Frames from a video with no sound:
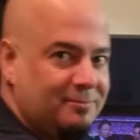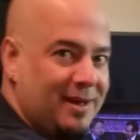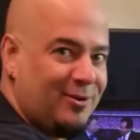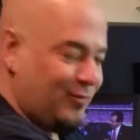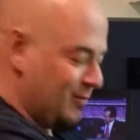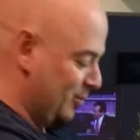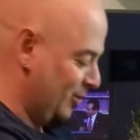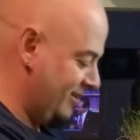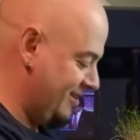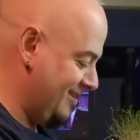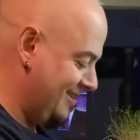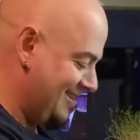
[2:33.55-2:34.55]
man
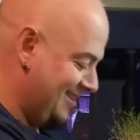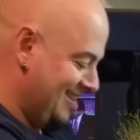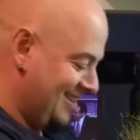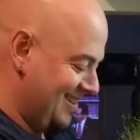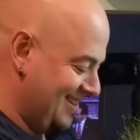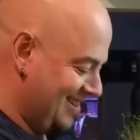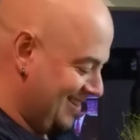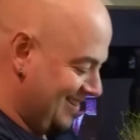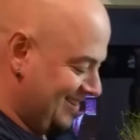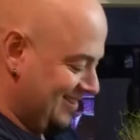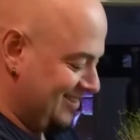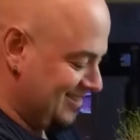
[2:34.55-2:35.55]
overboard.
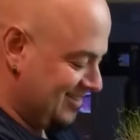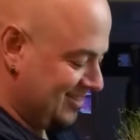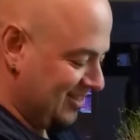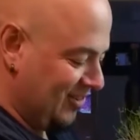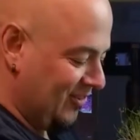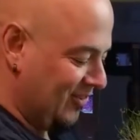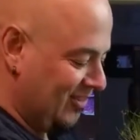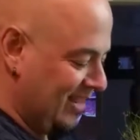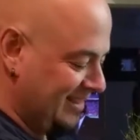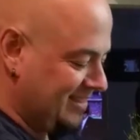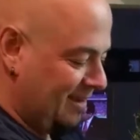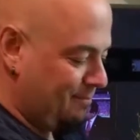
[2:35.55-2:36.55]
So
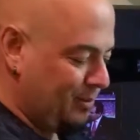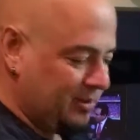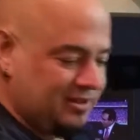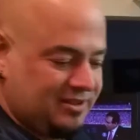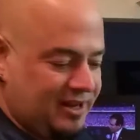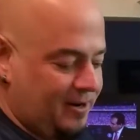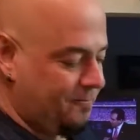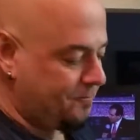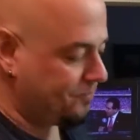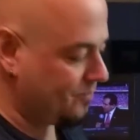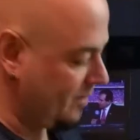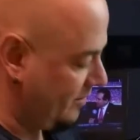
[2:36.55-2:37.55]
that's get put there.
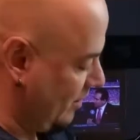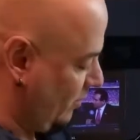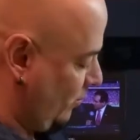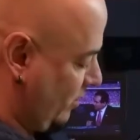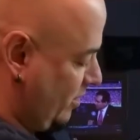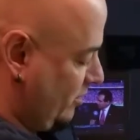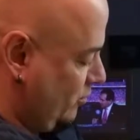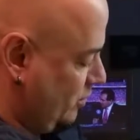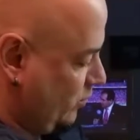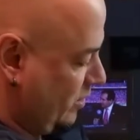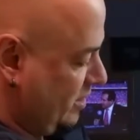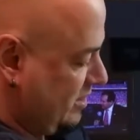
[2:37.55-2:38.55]
Then what we're going to do
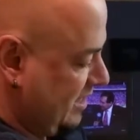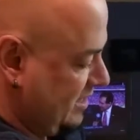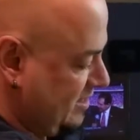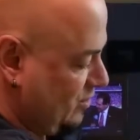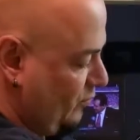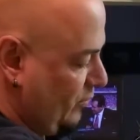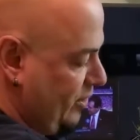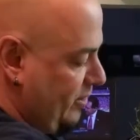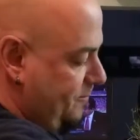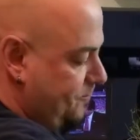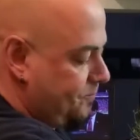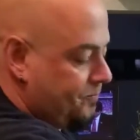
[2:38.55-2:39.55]
is we're going to take this over
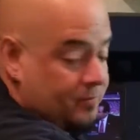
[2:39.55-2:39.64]
here,